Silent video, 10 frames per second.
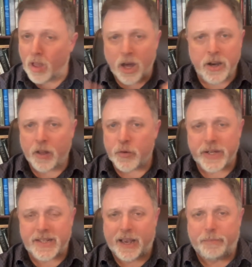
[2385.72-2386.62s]
Another
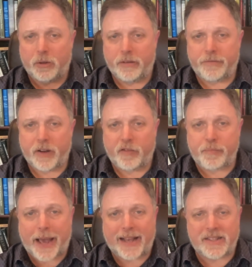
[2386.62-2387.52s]
example of
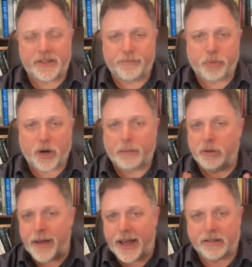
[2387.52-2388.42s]
passive
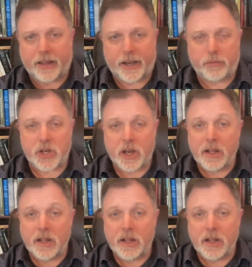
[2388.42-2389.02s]
problematic language.